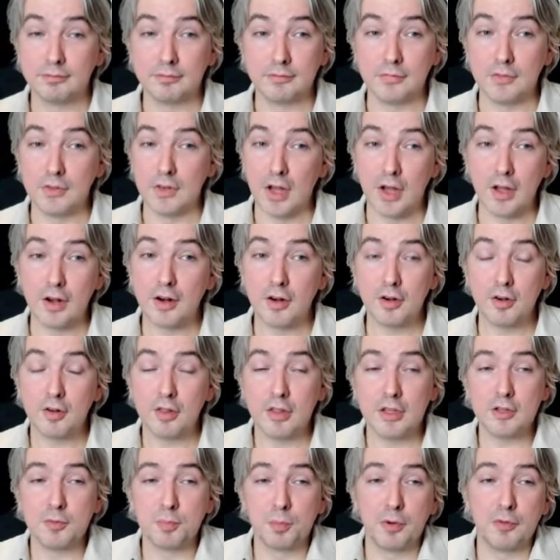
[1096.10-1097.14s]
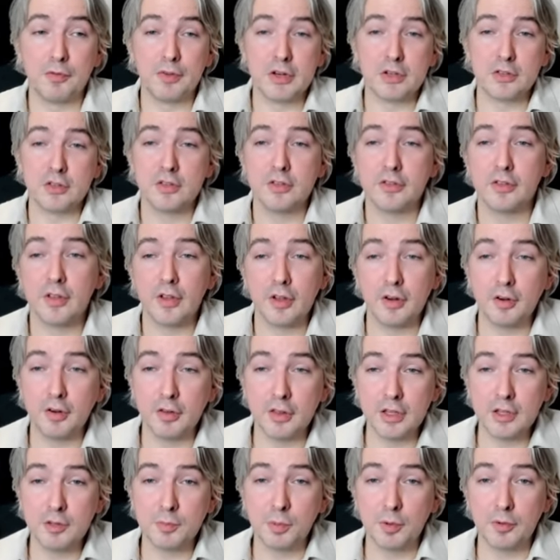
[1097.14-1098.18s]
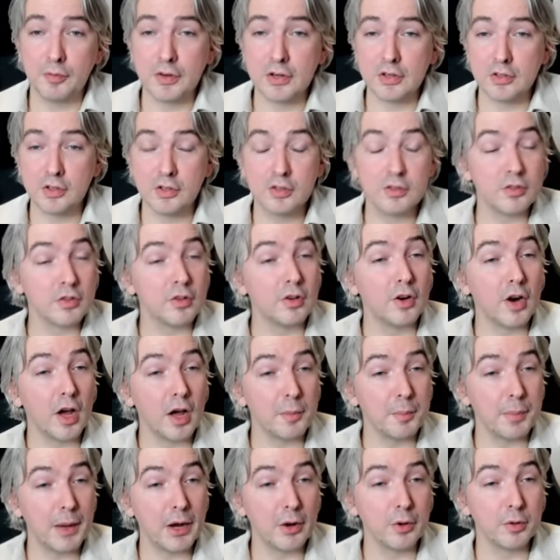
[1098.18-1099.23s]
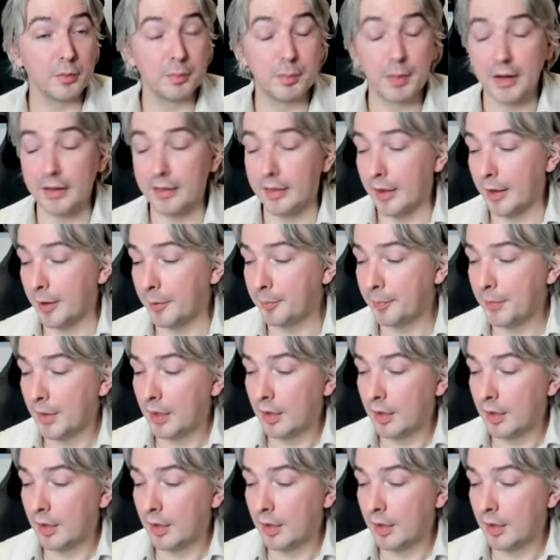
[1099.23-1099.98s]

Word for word: Not under these provisions. Under these provisions, they're not bound by that.